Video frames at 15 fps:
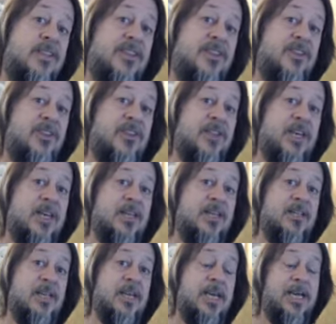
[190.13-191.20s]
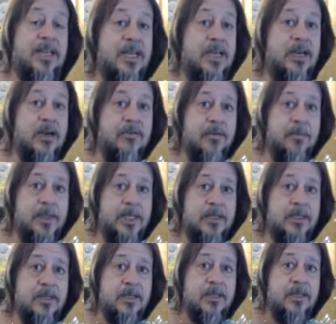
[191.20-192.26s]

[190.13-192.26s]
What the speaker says: than any government